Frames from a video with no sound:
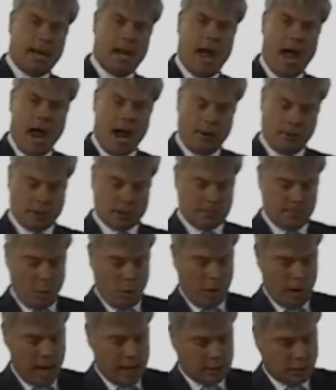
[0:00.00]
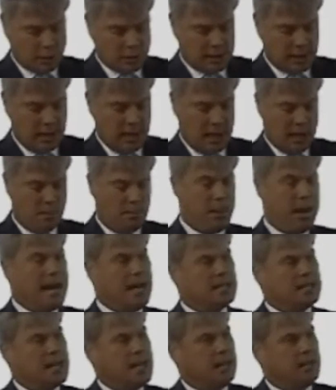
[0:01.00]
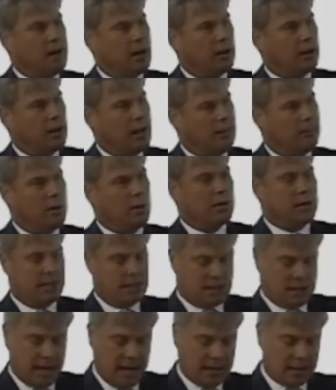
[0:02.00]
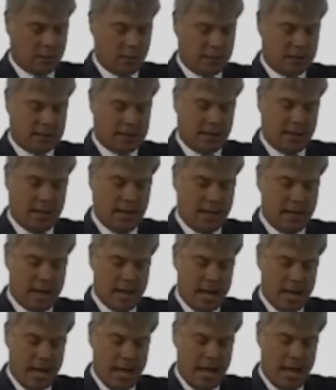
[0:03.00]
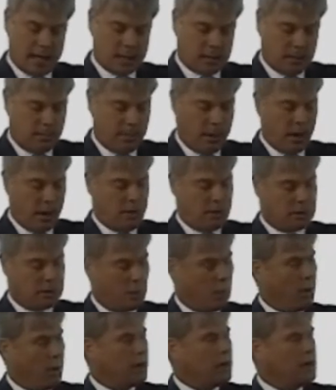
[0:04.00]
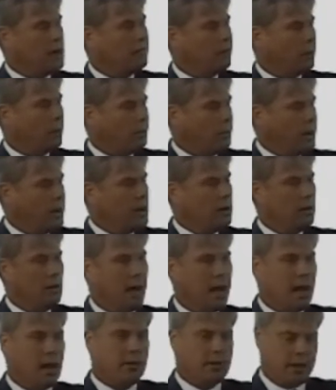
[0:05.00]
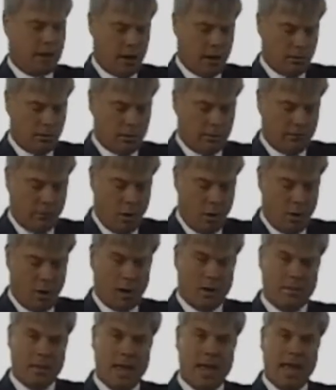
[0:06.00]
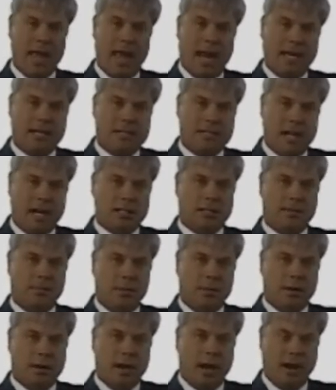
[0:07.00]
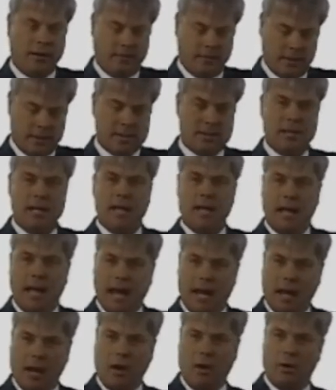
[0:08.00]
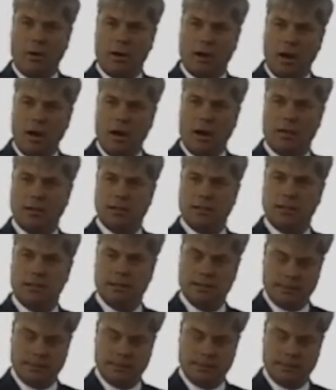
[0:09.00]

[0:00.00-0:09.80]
and Congress more interested in appeasing their liberal constituency as opposed to working for real health care reform, accessible coverage, and lower cost.